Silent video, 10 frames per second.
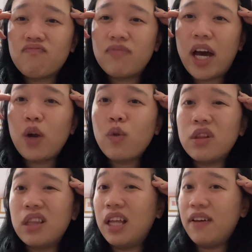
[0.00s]
don't
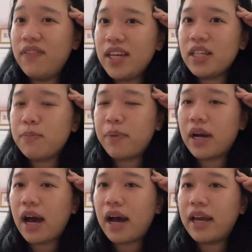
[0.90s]
love it,
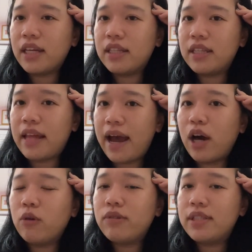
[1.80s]
but I
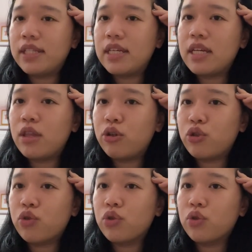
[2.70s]
now see the
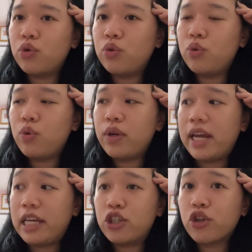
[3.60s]
true
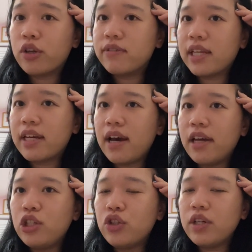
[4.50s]
nature of
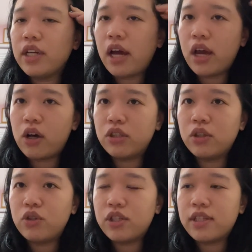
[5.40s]
psychiatry, and I
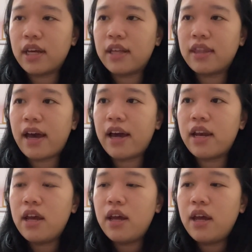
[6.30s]
also just think
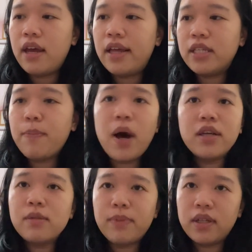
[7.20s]
that it's a
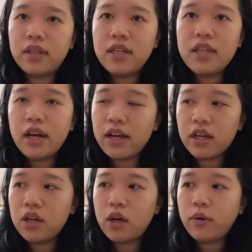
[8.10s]
possibility that I
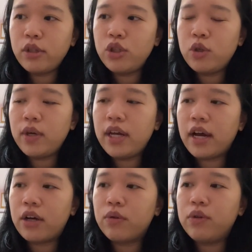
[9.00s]
can go into it.
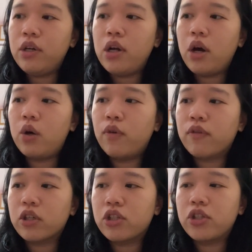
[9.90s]
I don't know
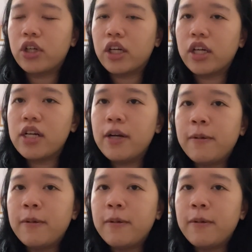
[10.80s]
for sure,